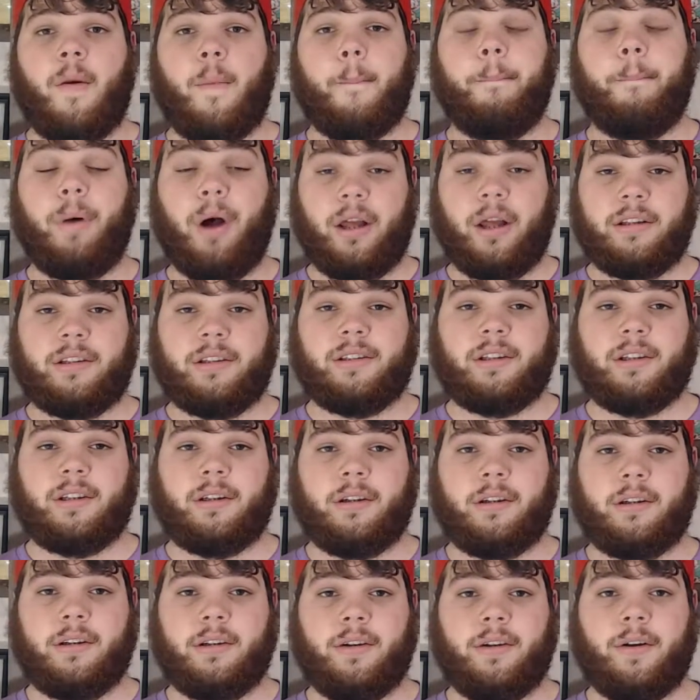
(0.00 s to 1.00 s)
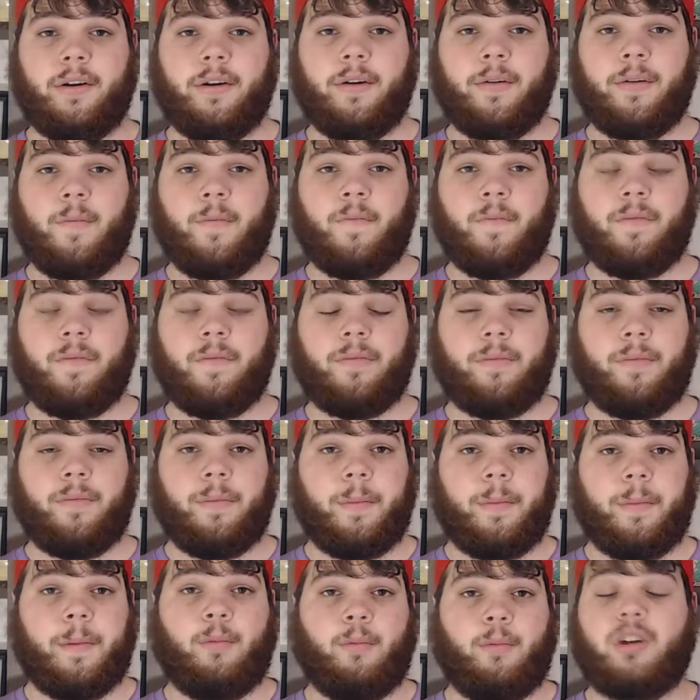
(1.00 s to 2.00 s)
But
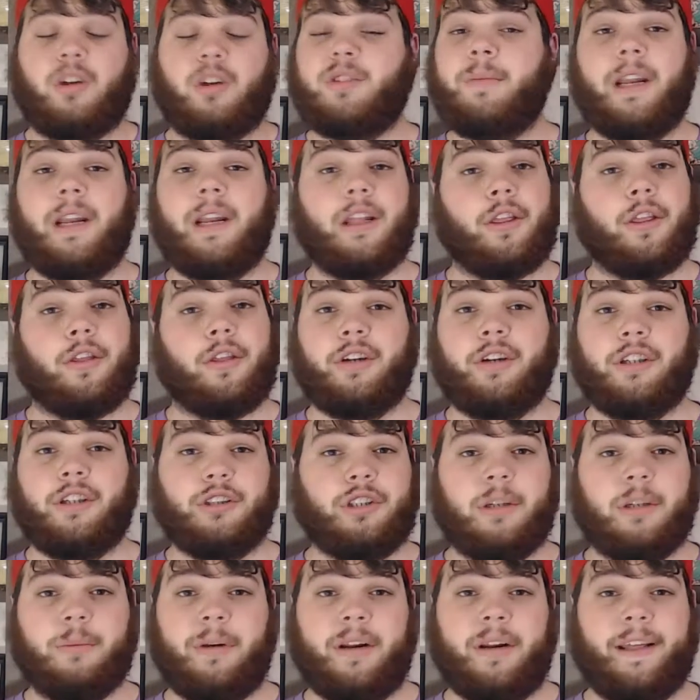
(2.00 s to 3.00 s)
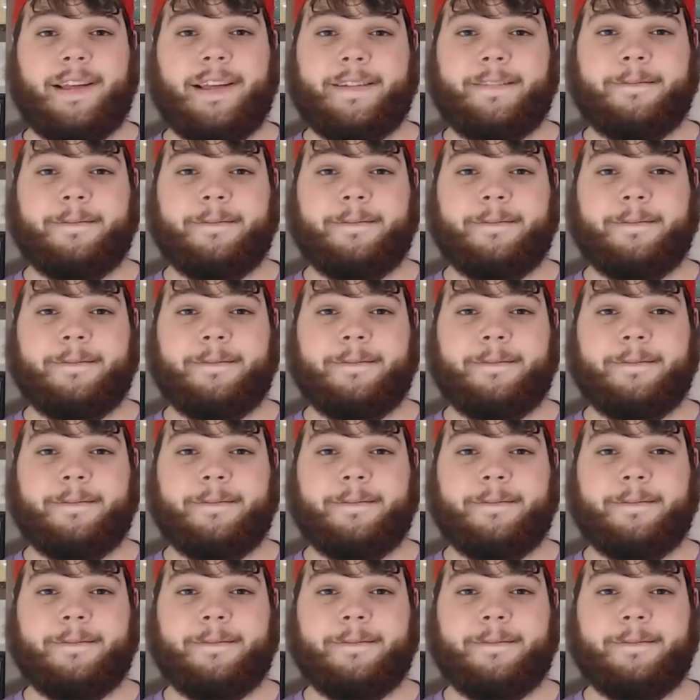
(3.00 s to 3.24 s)
WrestleMania 30 should have been it.